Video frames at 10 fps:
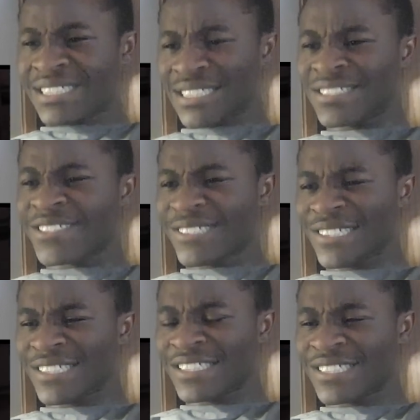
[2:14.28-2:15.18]
You might see him on the
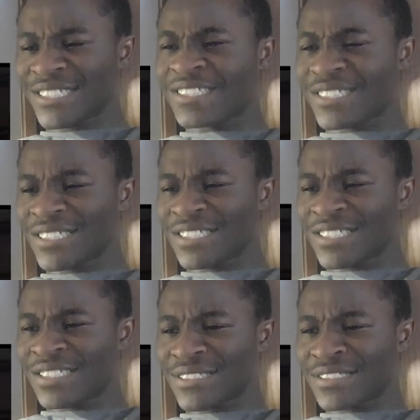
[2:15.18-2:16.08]
TV with Bob
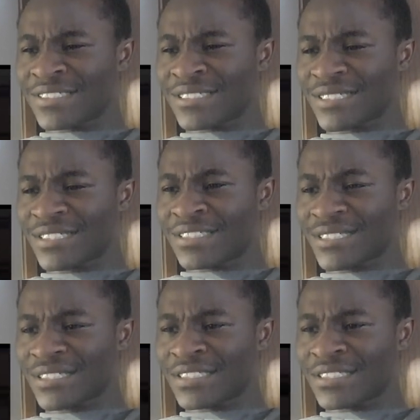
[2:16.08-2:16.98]
O behind him like the
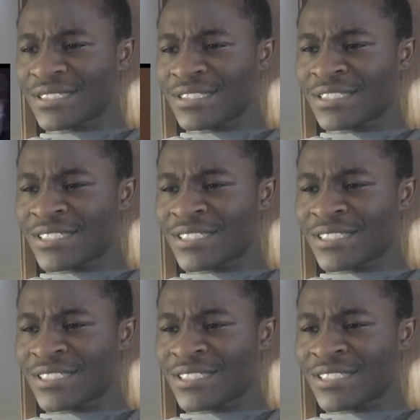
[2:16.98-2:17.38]
Olympics.